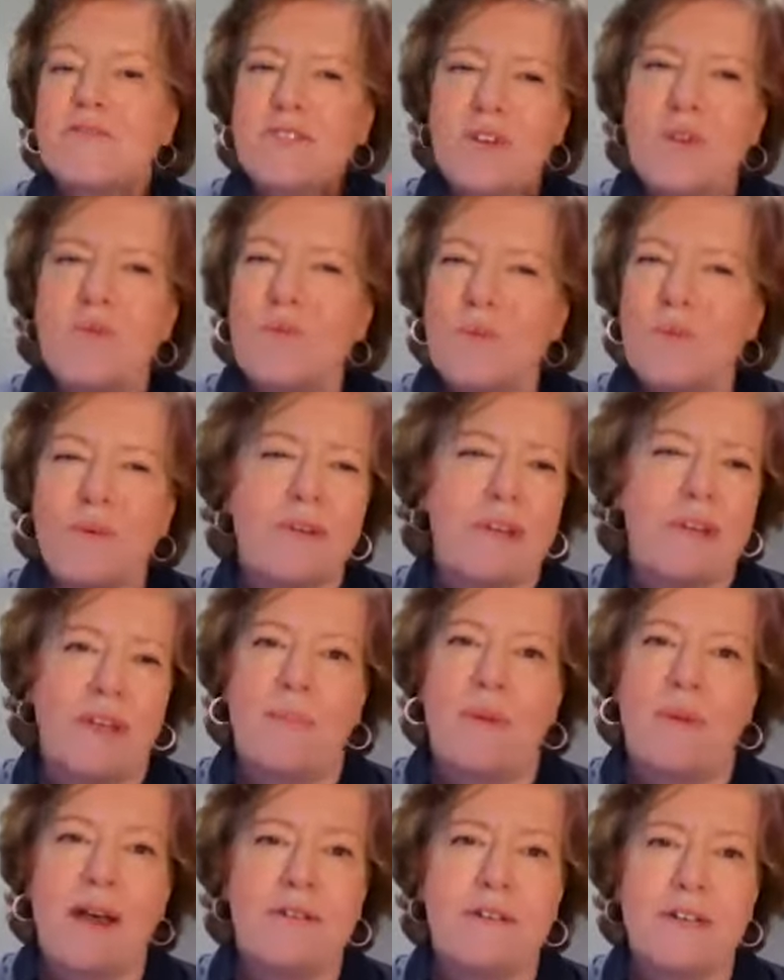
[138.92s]
don't worry
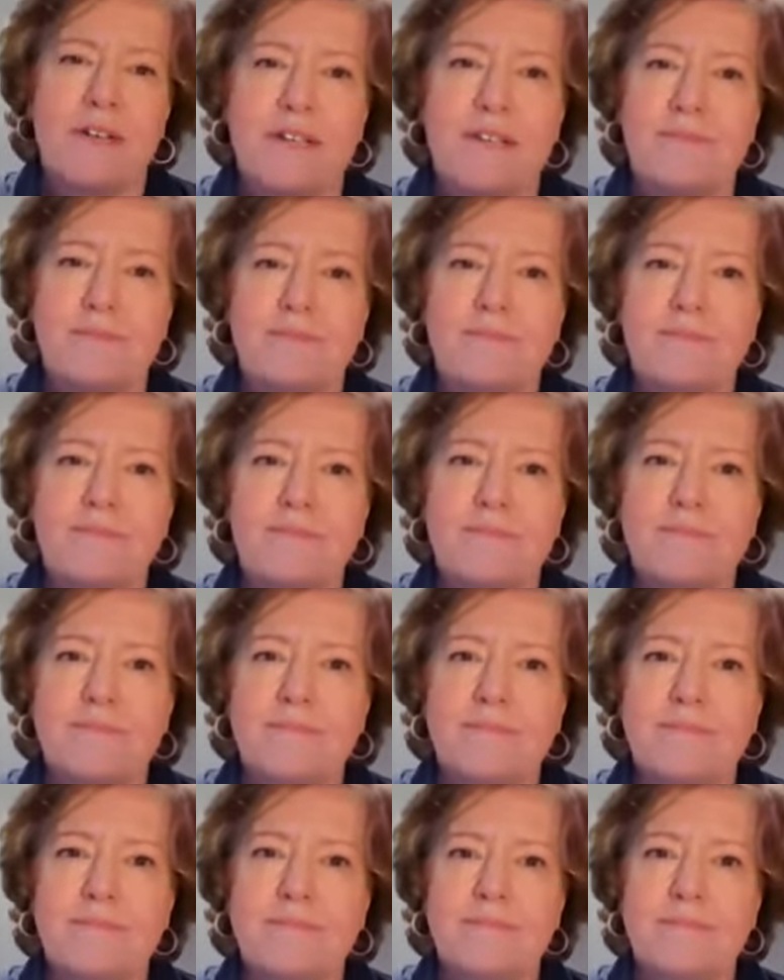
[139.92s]
about it.
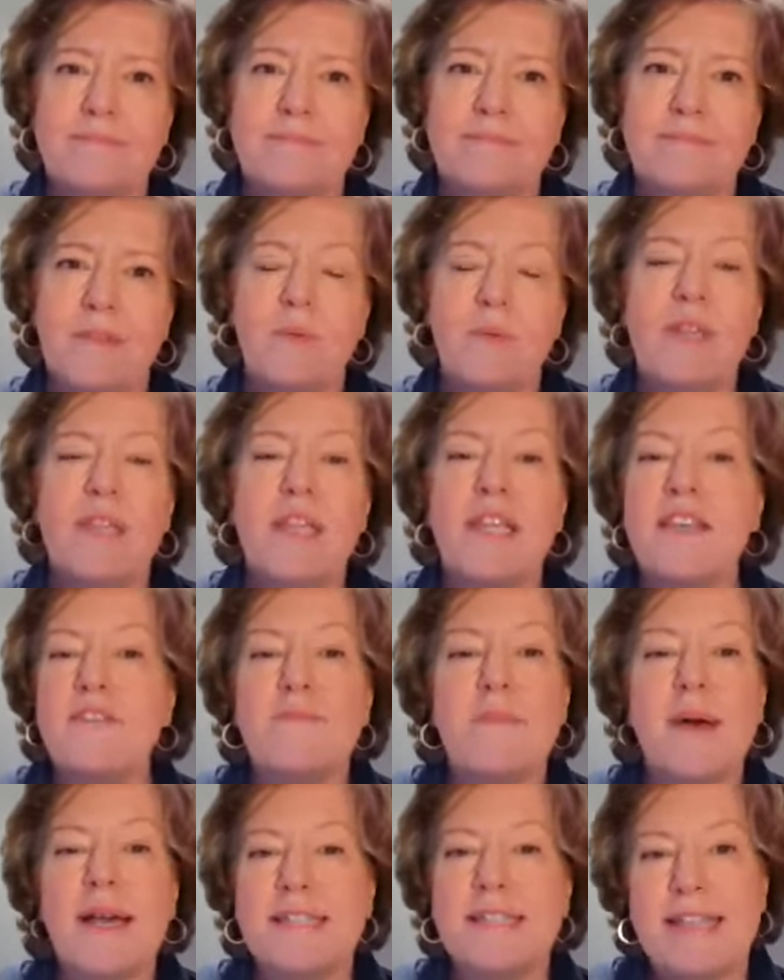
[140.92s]
We
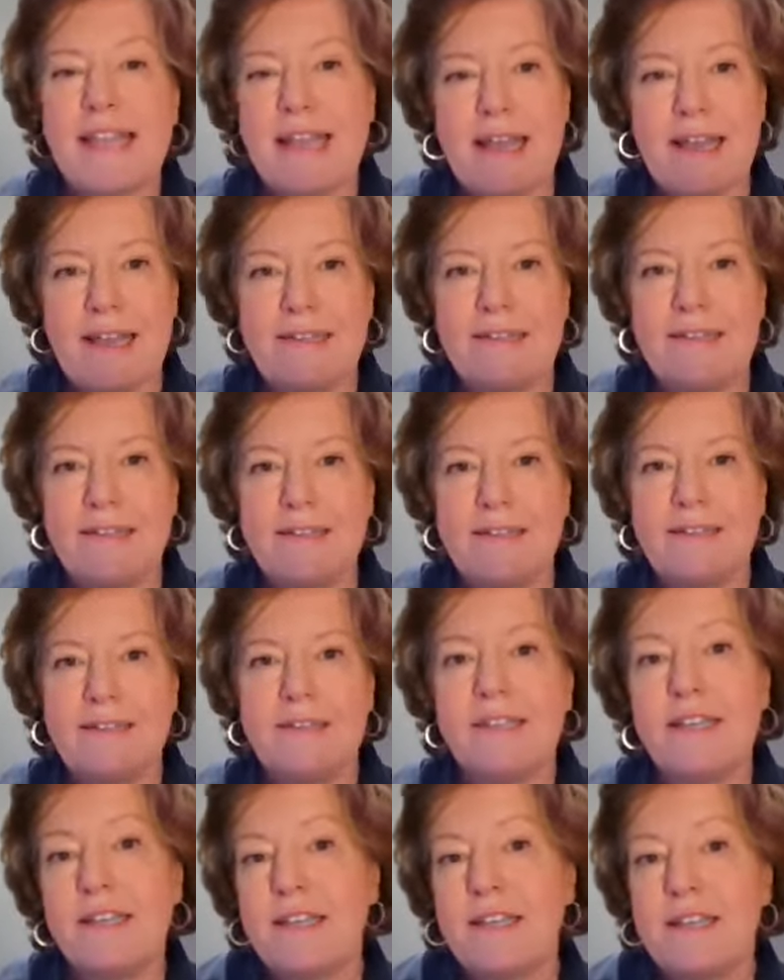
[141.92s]
leave my dad
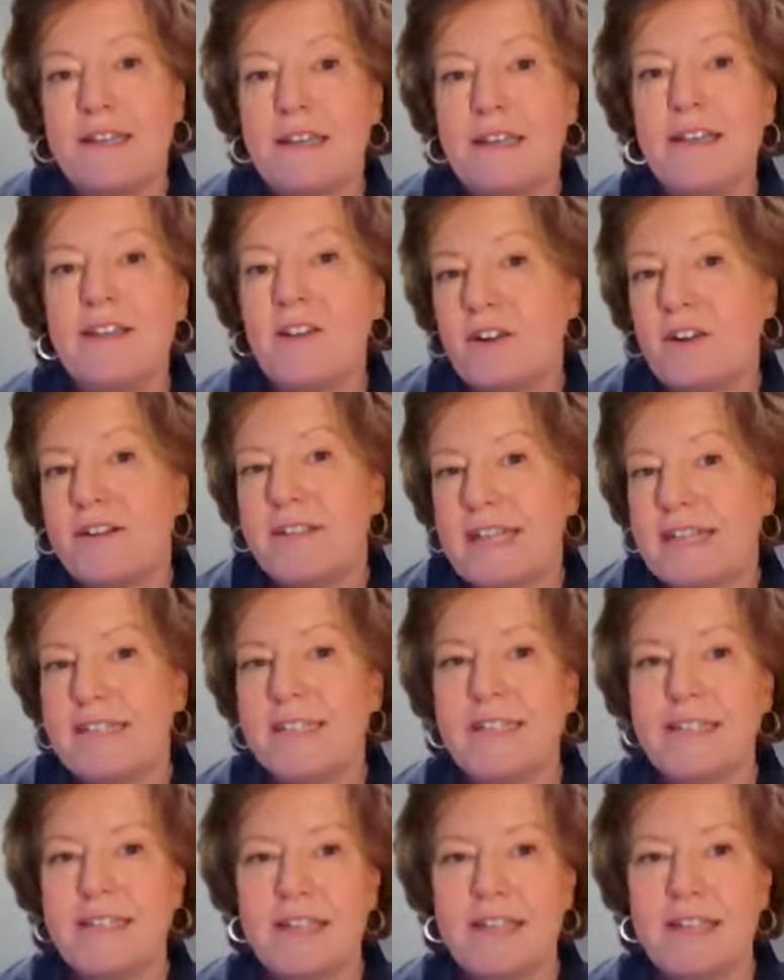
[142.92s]
sitting in our
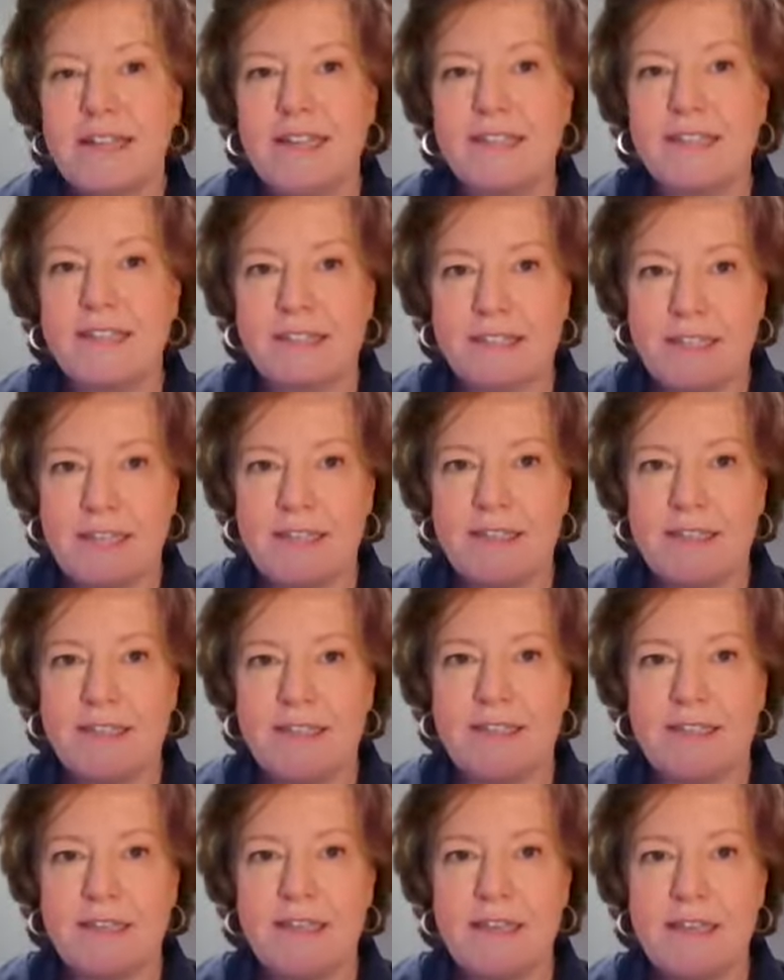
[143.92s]
designated
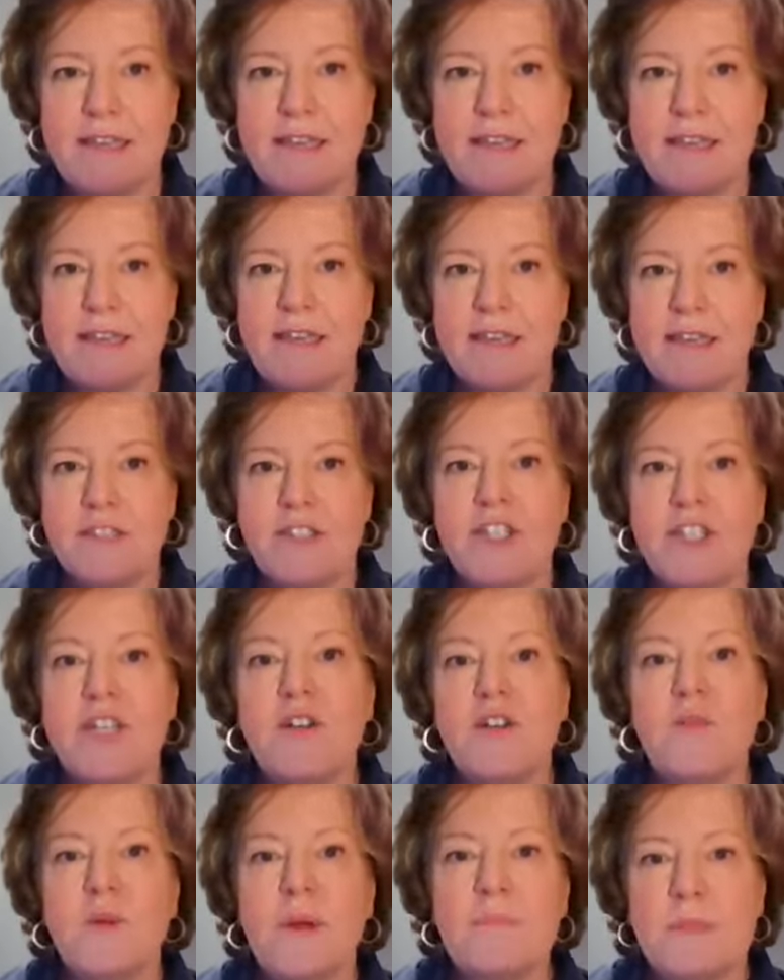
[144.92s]
seats.
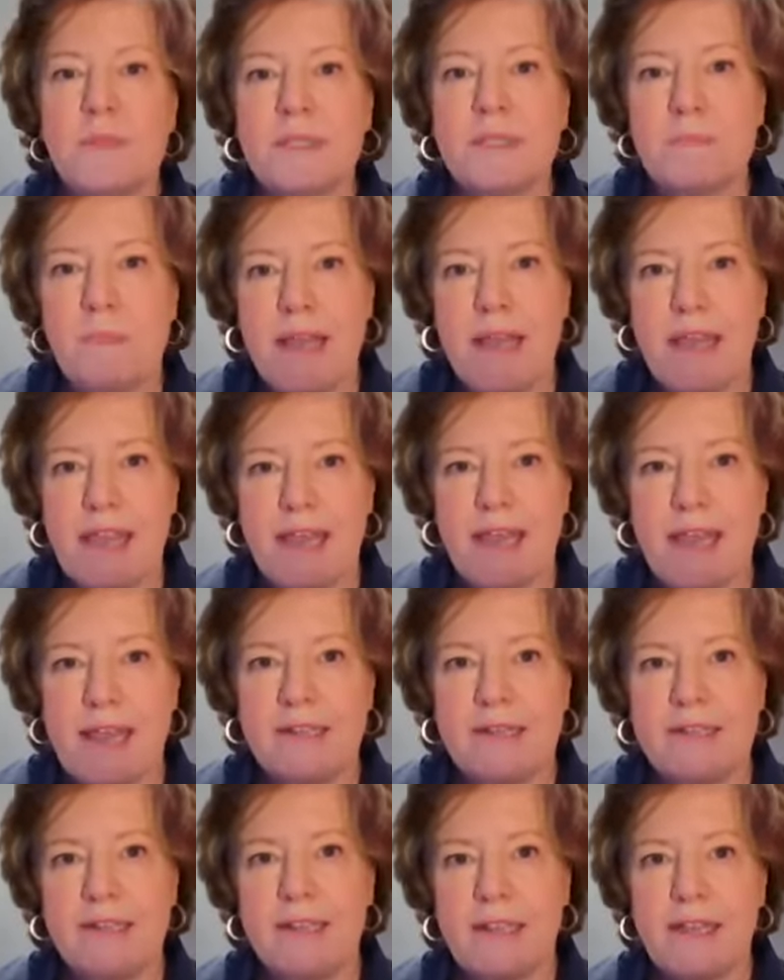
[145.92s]
She grips my
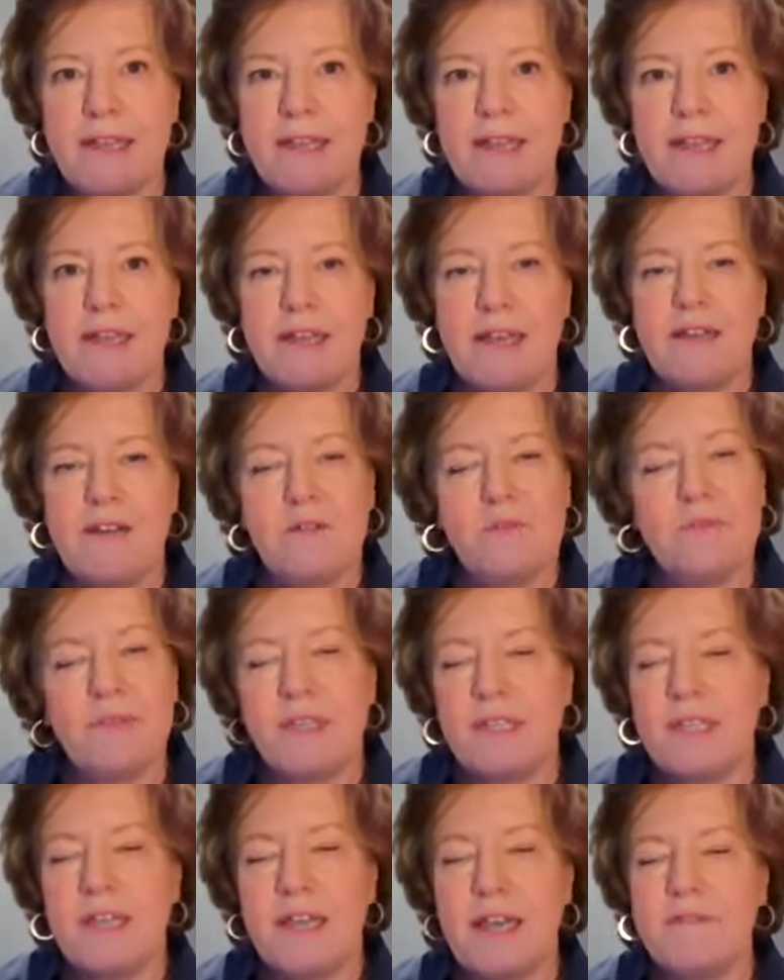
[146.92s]
hand. I don't
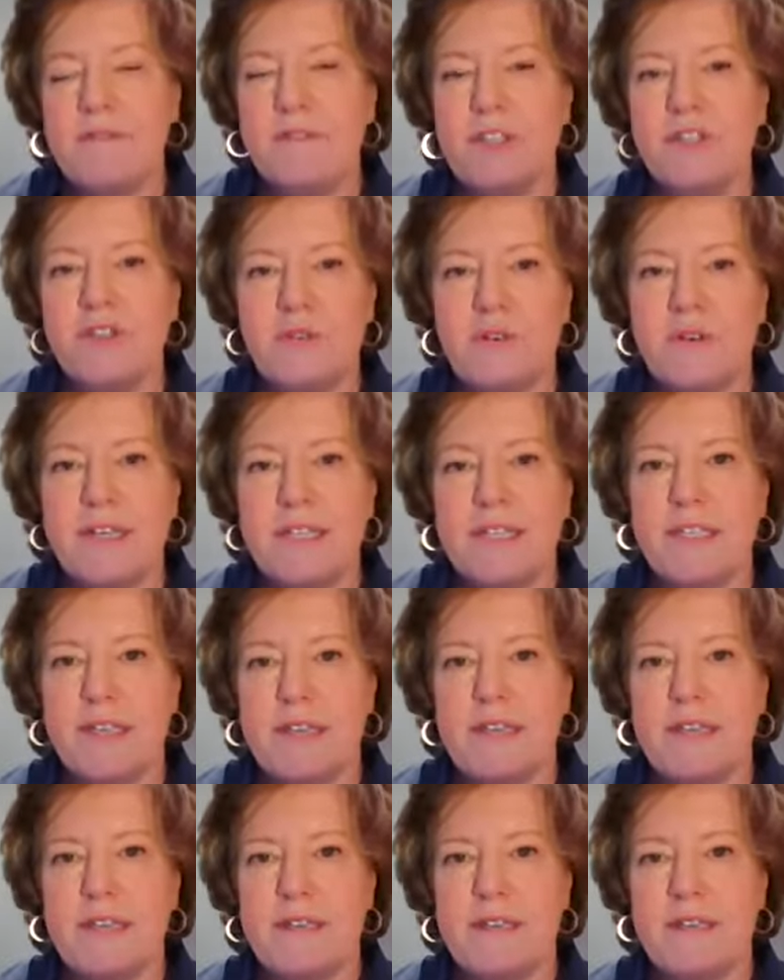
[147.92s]
really have a choice.
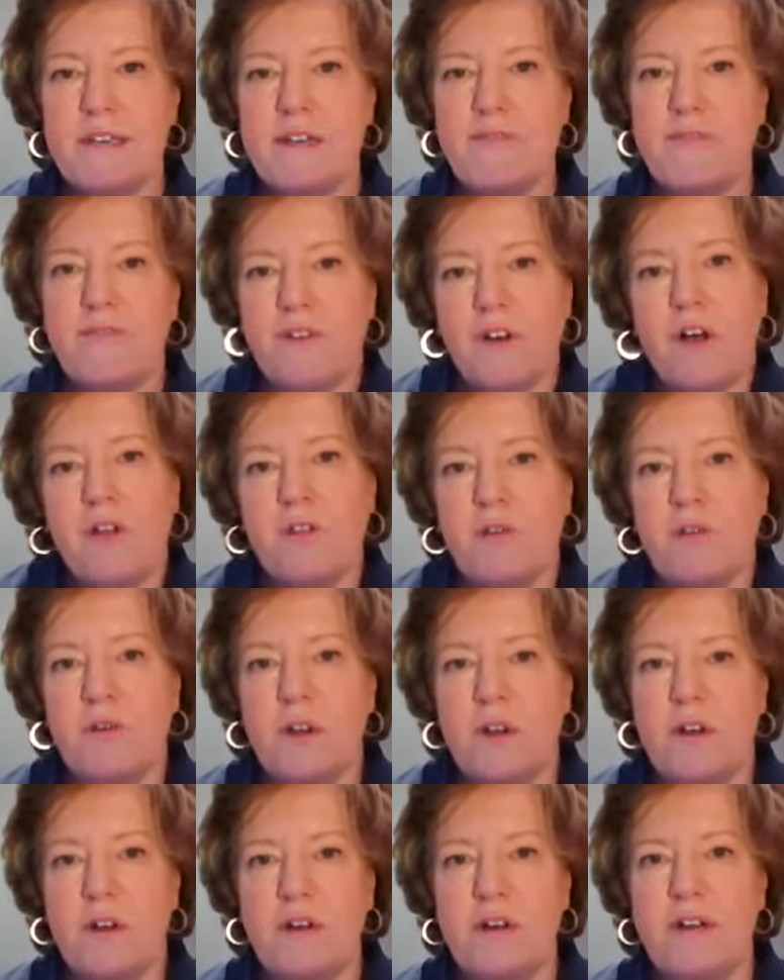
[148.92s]
I follow
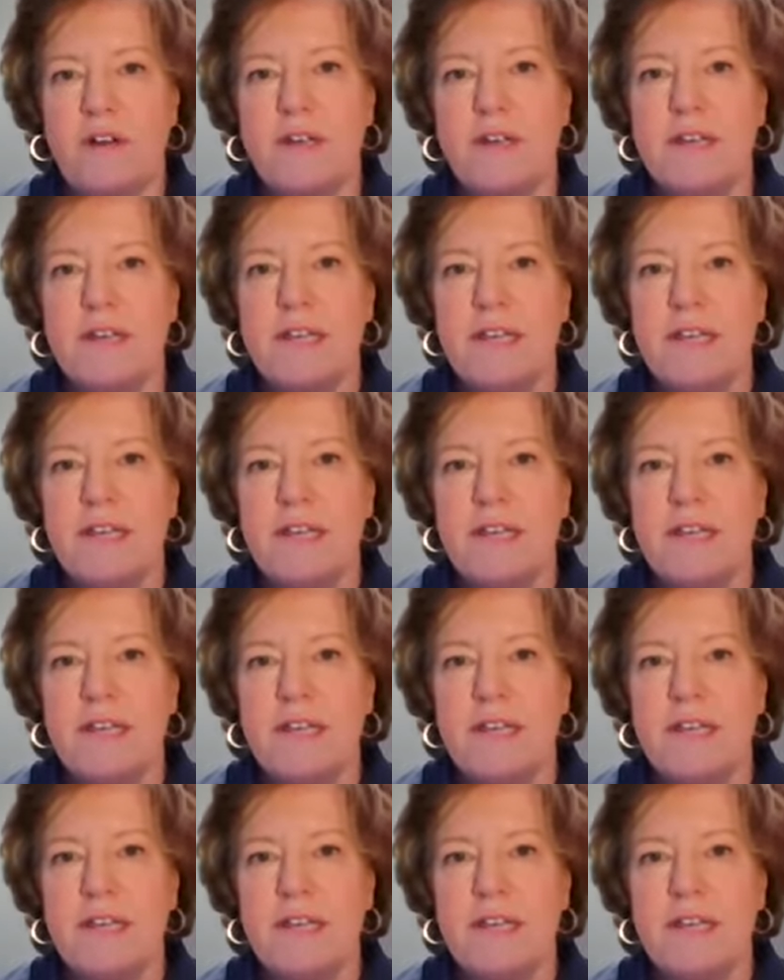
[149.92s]
her.